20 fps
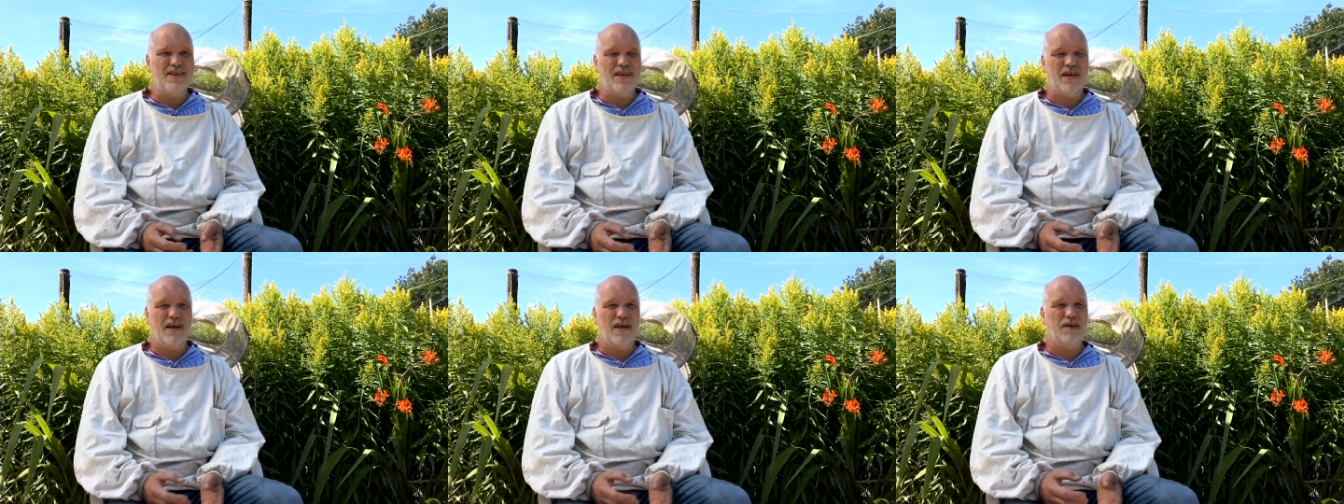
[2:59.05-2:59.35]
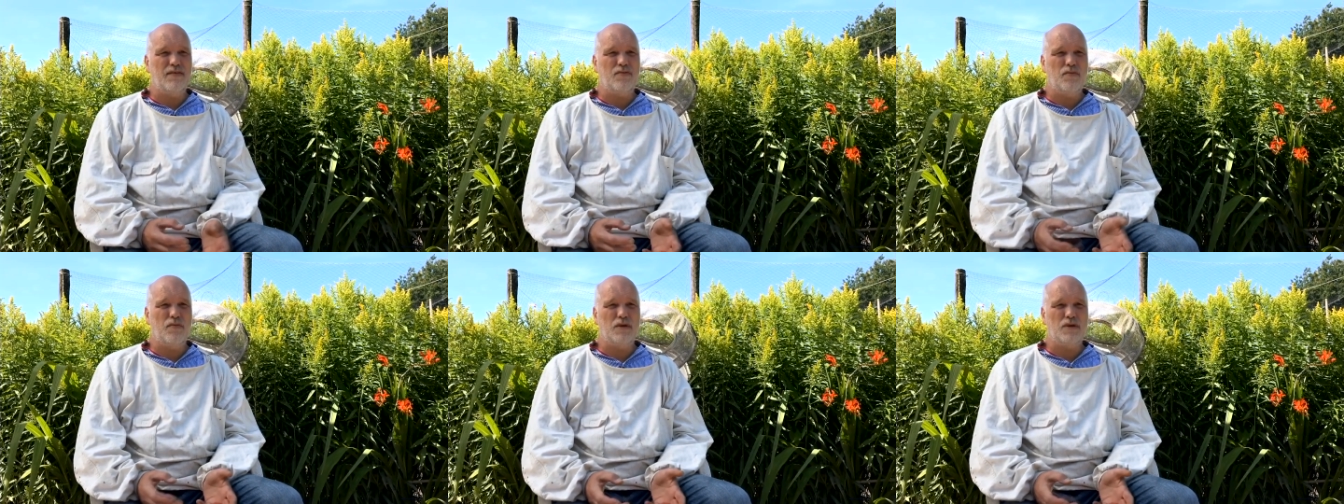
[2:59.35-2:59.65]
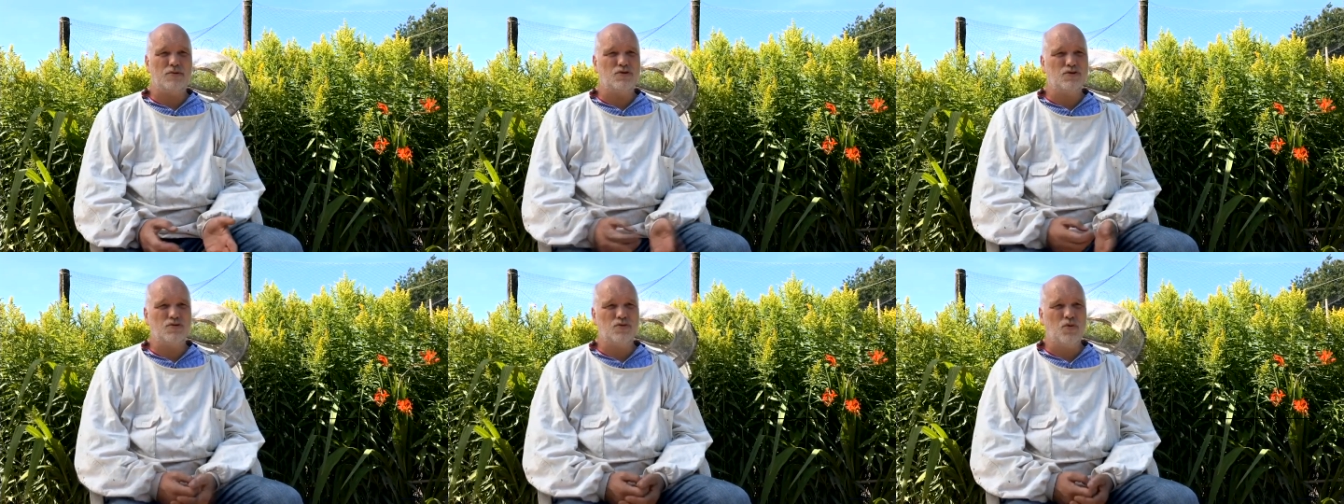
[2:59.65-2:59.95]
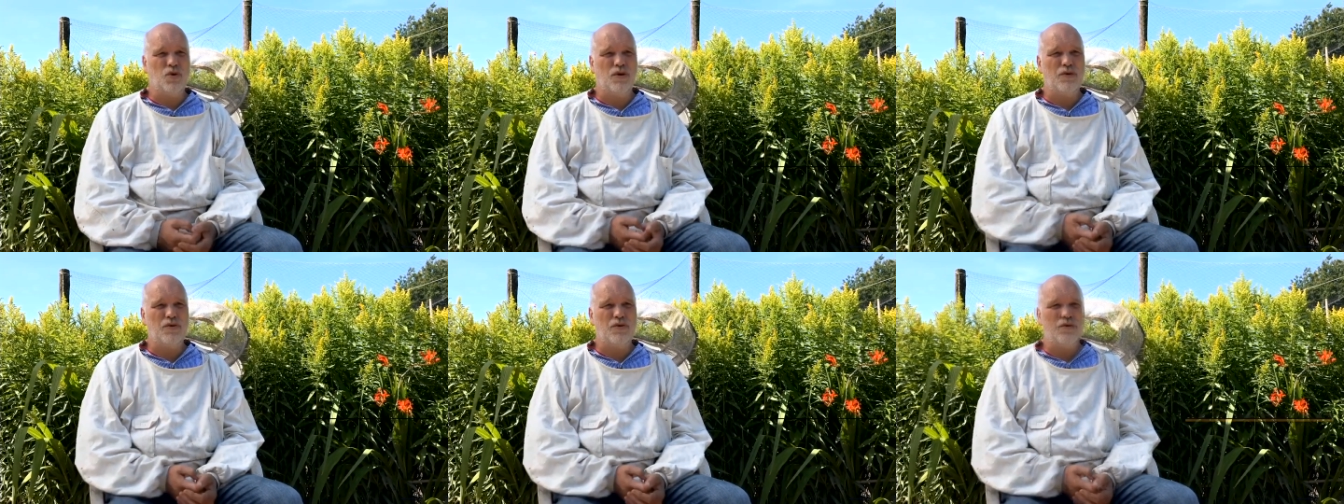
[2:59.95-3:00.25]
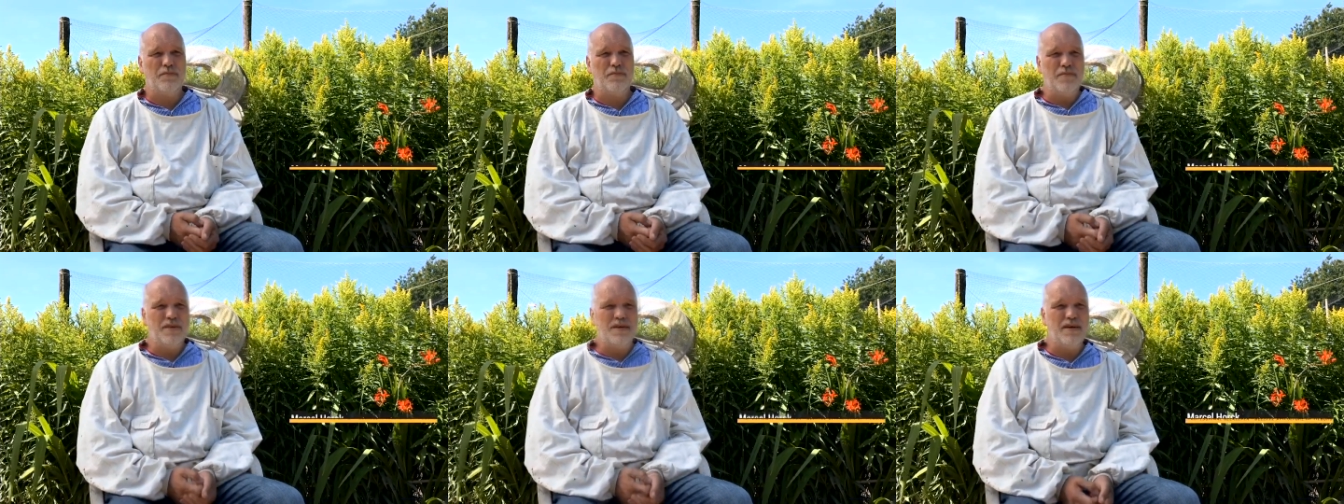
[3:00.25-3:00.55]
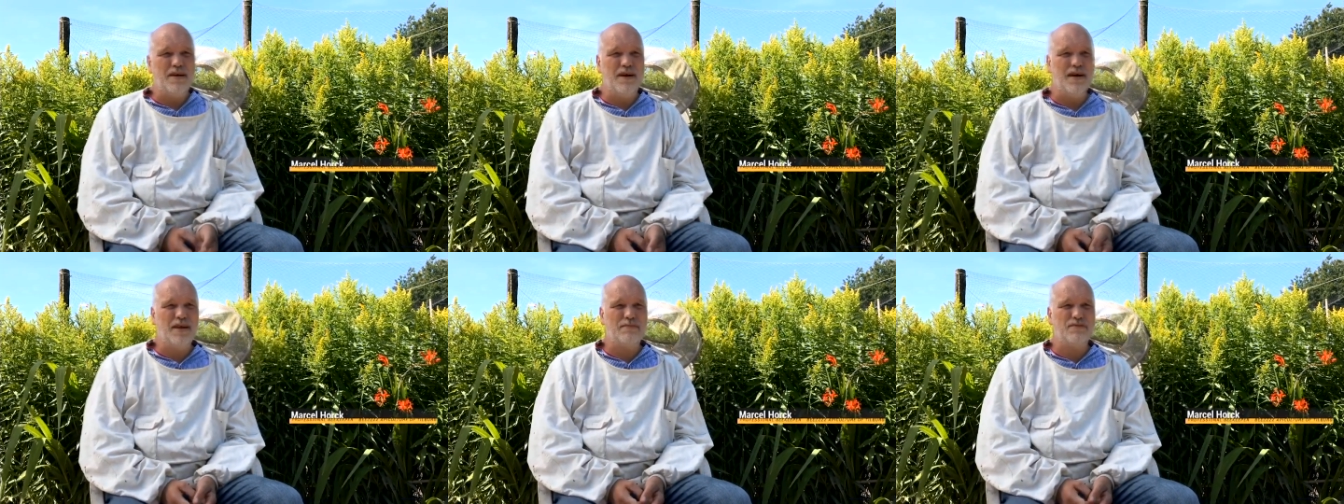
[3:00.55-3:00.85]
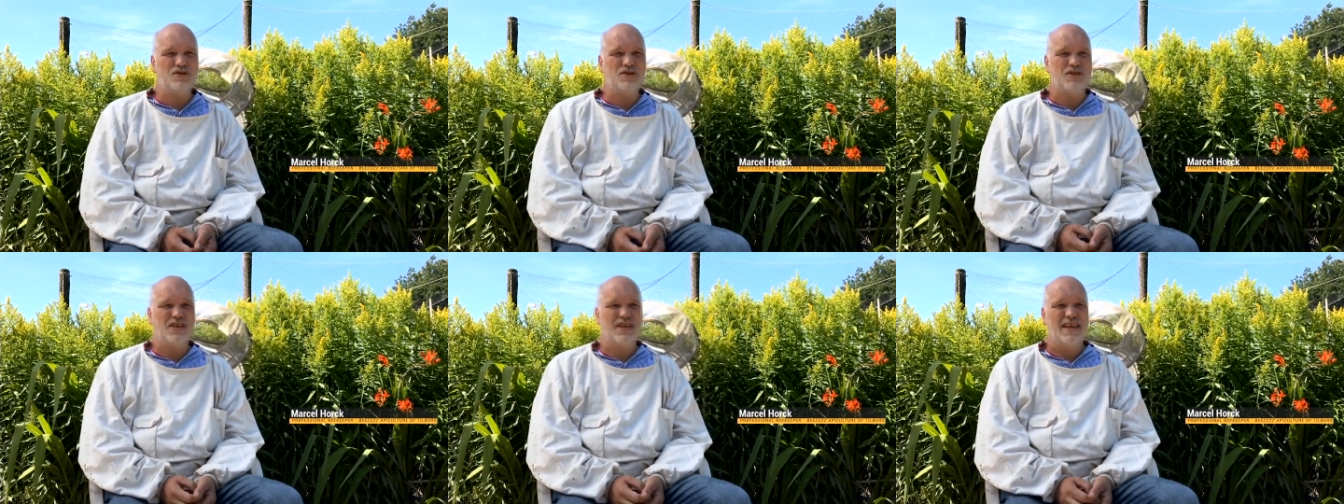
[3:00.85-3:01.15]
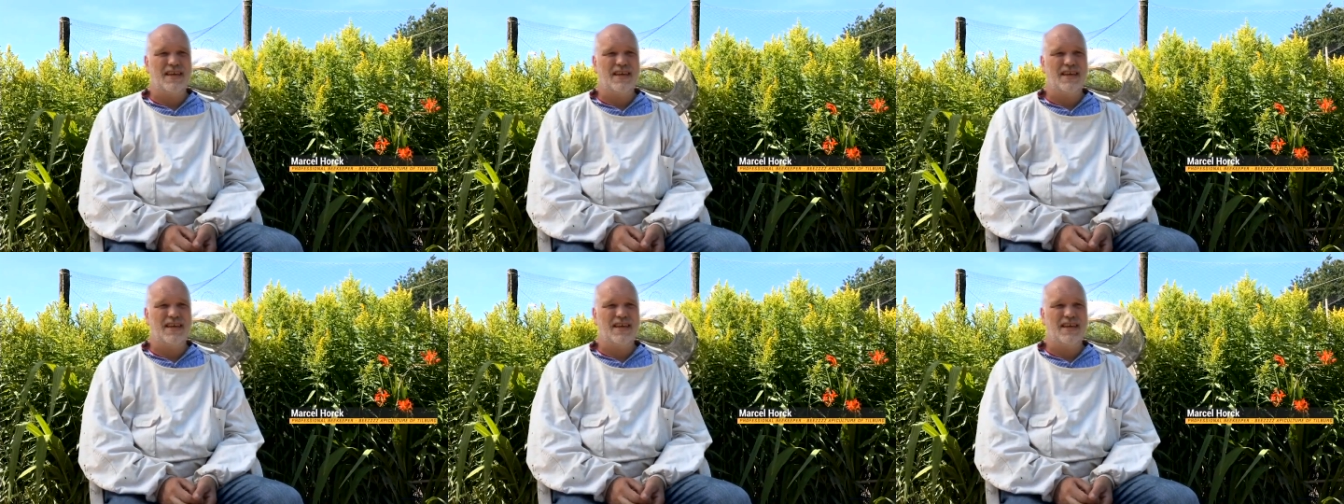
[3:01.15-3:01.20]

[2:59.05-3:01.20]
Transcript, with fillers: I have about 200 beehives,